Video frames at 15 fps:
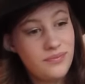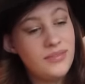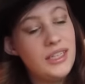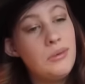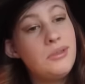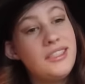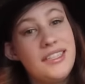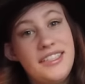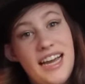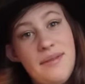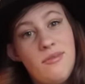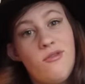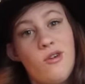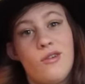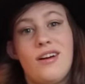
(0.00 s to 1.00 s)
it was the day
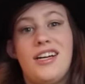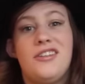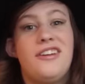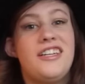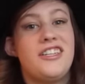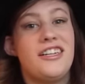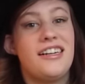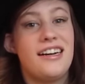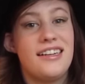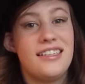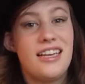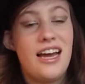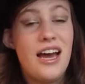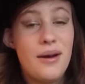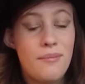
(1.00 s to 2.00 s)
before graduation,
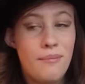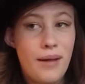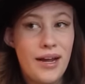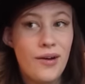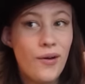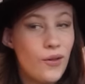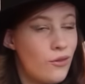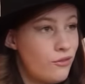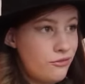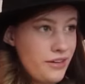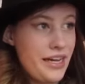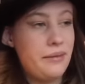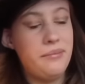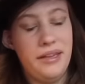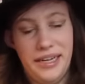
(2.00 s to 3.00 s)
guys. My whole
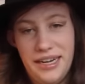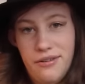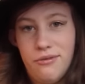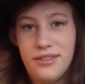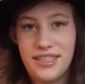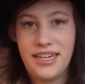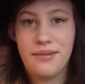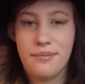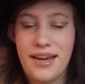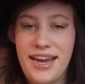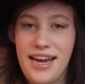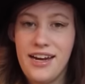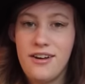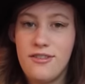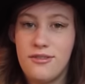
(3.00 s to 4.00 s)
family was at my
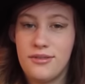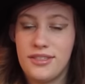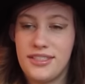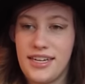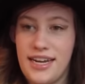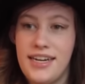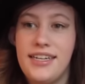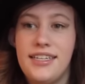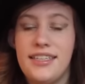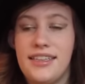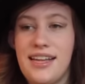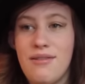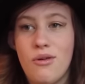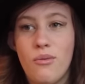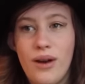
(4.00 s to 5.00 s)
house, and
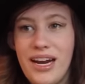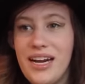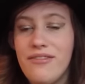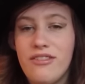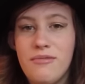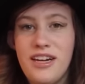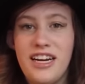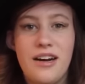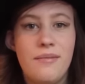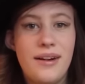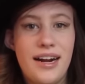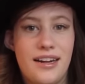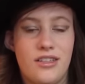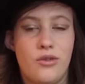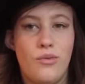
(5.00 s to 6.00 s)
they were waiting for me to come
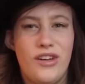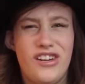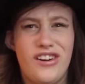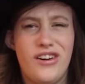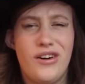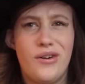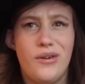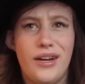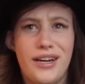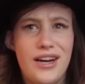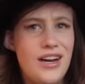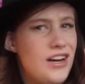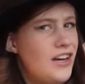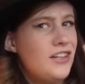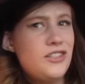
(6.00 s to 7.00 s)
back so we could go like
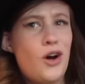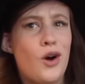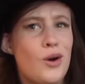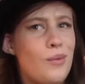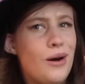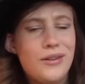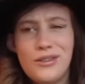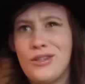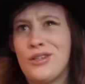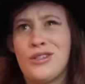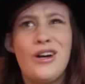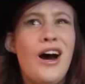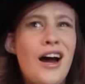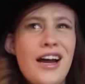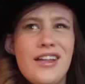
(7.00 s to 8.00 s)
talk about this
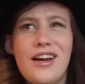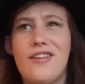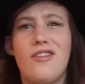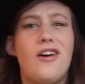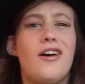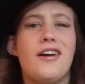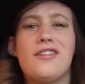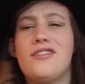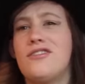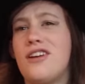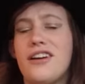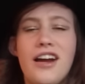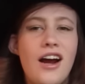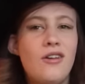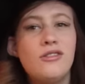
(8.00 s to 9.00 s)
guy that I liked, and
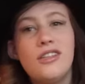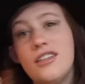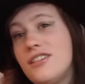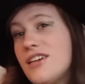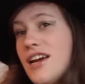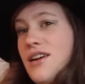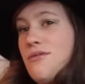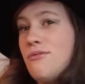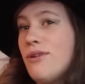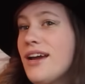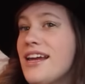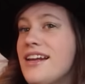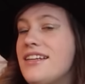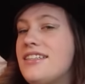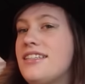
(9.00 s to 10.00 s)
like how the date
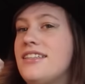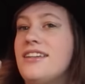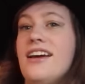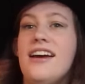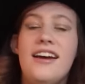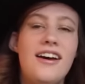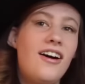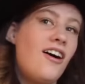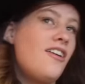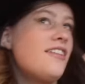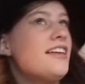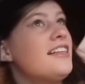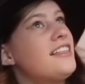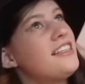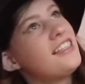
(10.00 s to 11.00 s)
went, and all
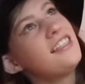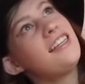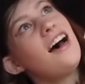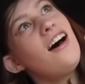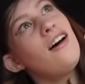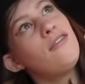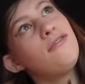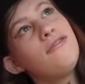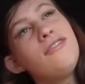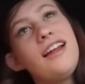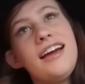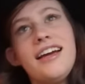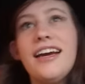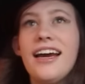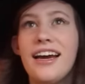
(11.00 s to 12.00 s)
this stuff.
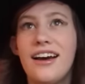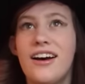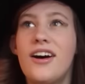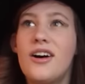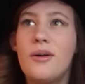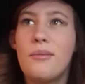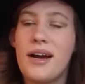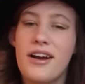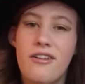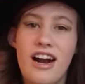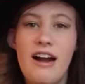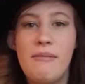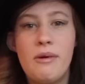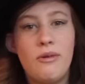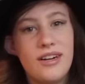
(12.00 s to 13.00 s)
Like, oh, my
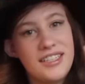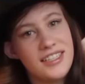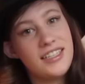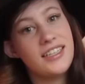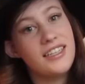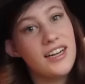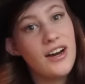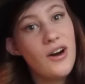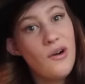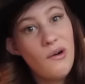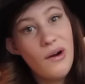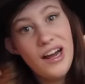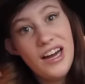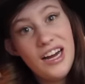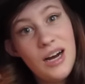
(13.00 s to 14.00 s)
grandma wants to
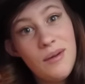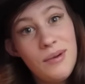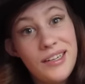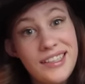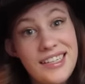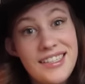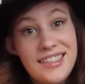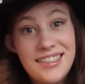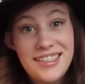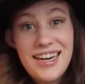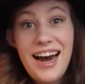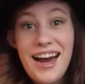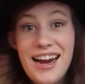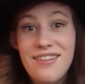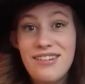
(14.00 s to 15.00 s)
know about this
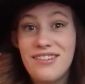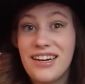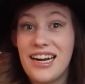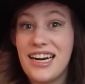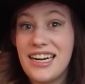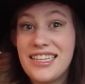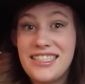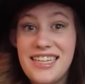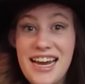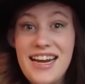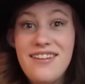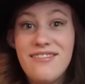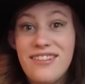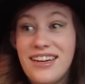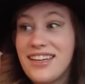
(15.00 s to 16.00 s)
guy we went on a
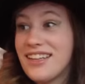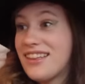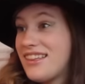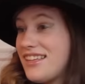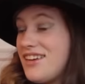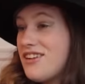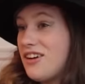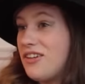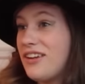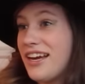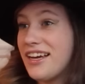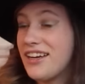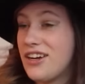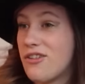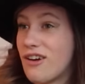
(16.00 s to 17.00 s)
date with. You know,
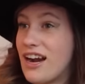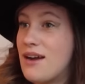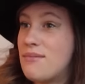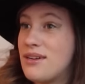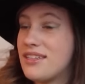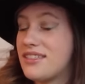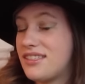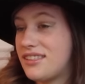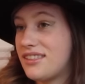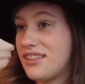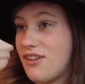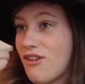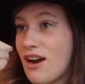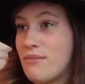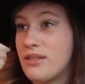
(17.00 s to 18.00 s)
like grandmas
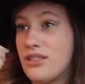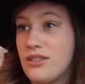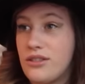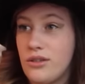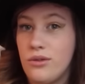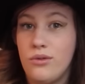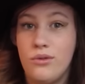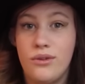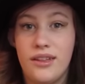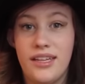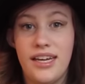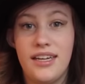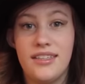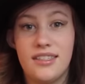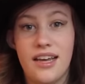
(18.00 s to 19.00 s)
do
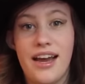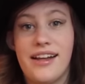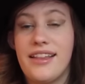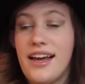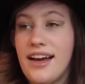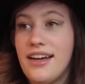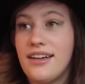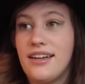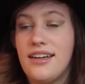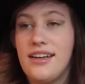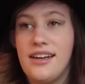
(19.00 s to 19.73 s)
things like that.